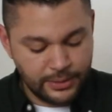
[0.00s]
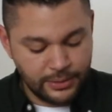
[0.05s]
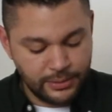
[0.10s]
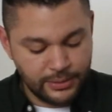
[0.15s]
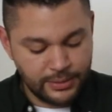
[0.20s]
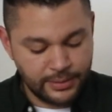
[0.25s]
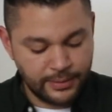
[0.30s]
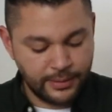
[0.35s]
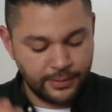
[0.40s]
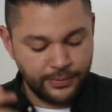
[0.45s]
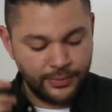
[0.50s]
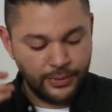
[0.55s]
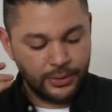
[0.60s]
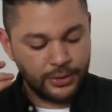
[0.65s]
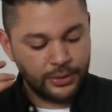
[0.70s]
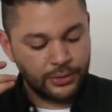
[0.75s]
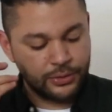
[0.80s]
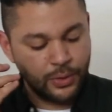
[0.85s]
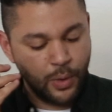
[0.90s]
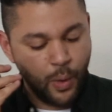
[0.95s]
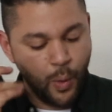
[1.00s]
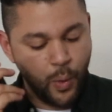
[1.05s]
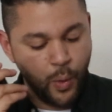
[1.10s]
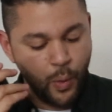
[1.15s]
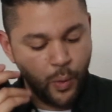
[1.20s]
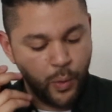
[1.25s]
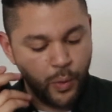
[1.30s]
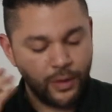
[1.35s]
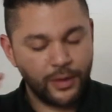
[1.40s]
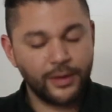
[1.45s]
to do is a few little
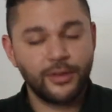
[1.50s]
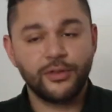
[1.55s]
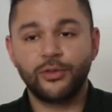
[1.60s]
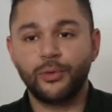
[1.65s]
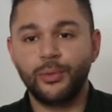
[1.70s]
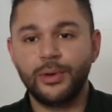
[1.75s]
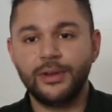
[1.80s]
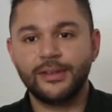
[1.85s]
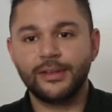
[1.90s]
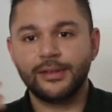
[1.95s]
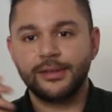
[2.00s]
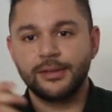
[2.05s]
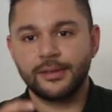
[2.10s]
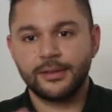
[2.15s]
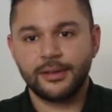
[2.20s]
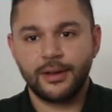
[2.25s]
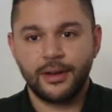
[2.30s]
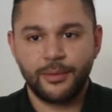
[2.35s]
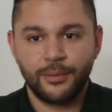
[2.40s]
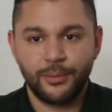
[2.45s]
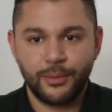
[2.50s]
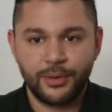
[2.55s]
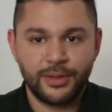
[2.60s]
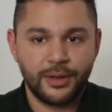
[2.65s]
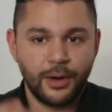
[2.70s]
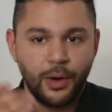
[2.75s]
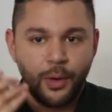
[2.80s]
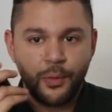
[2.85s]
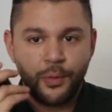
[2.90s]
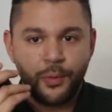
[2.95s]
squeezes with
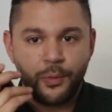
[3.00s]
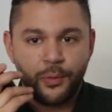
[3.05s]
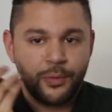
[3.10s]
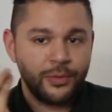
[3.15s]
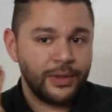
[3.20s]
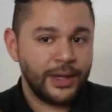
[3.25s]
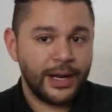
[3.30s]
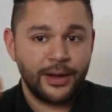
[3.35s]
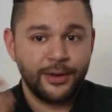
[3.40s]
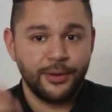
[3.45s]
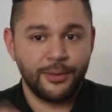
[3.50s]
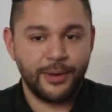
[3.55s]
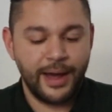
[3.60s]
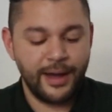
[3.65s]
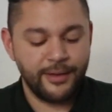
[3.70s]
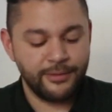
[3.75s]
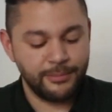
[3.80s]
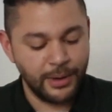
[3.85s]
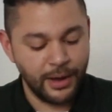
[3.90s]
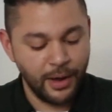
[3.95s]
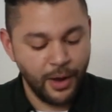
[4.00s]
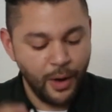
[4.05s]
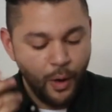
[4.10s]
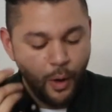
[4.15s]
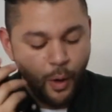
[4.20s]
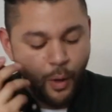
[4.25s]
the that I don't have, but